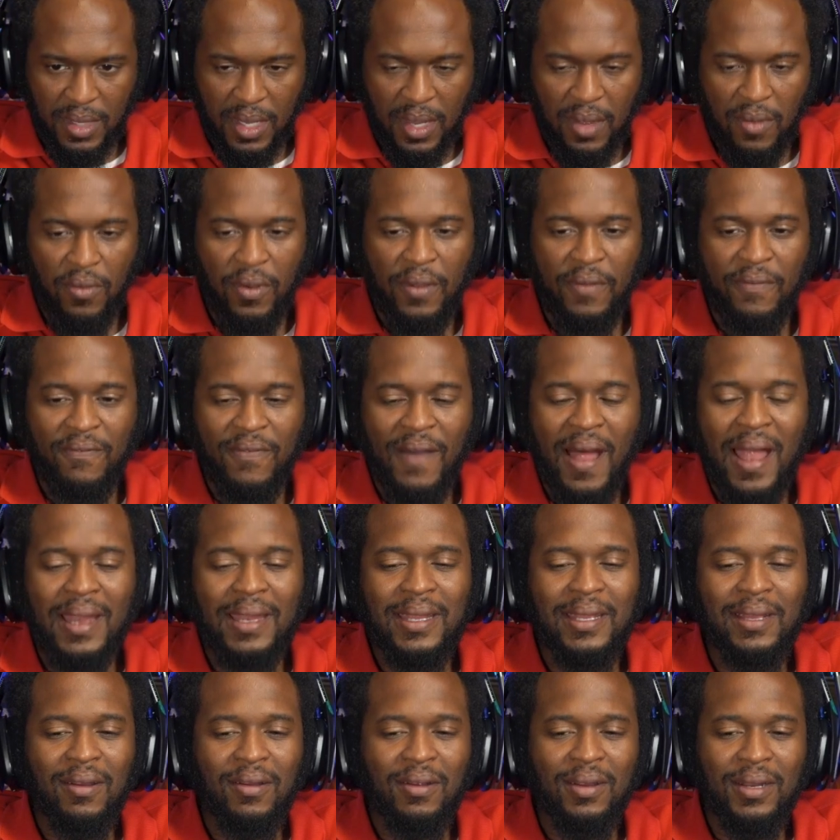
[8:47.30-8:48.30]
We
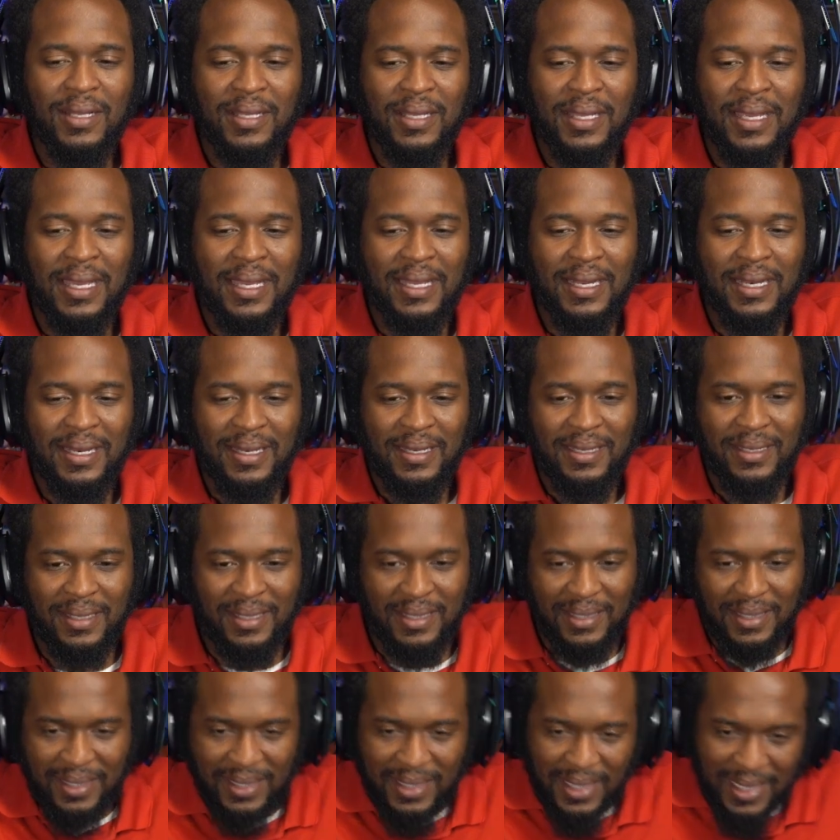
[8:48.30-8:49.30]
finally going to get
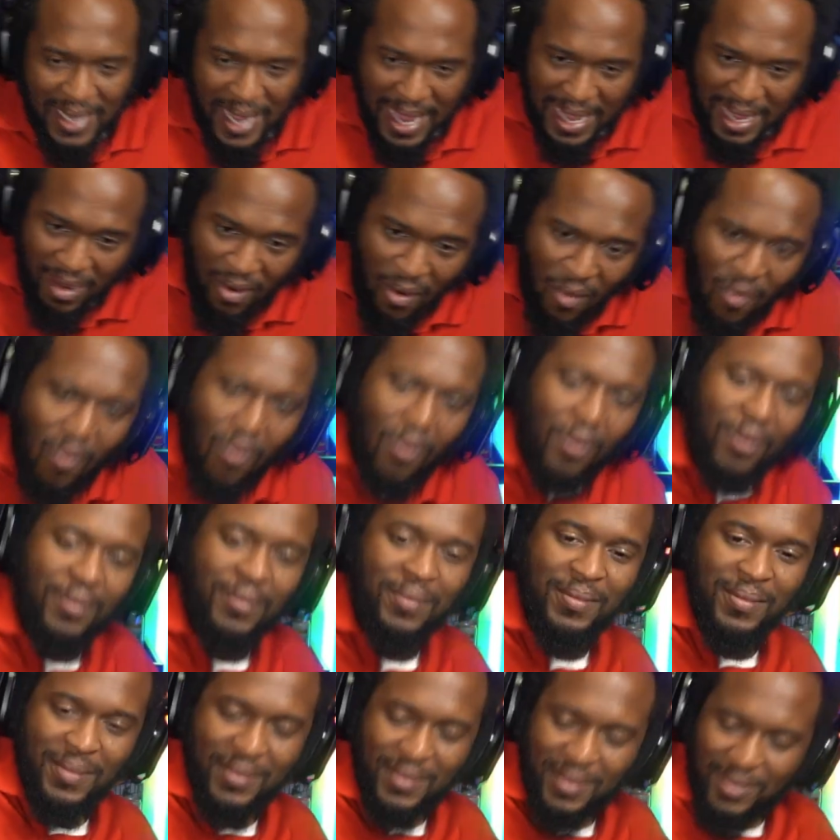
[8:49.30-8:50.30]
to see a Gorn.
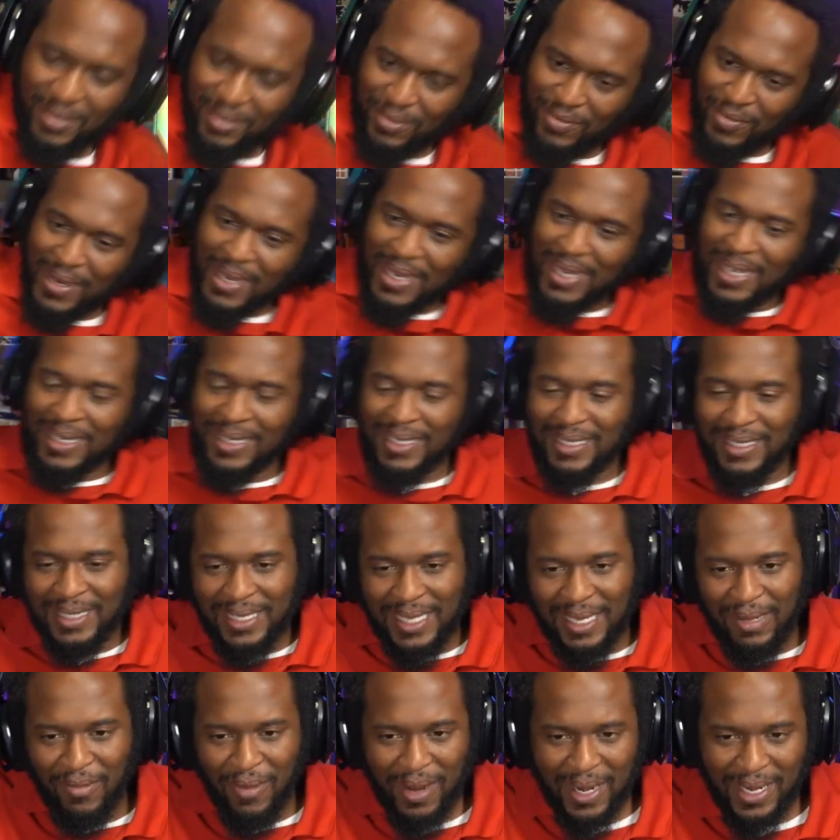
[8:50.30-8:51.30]
Because we didn't get to
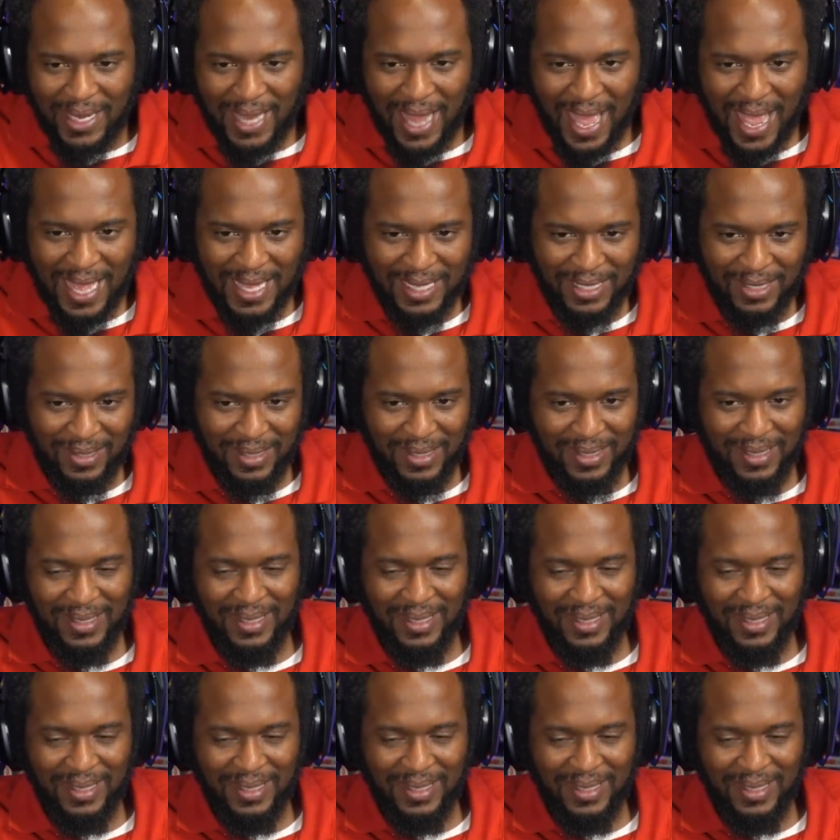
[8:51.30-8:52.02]
see one last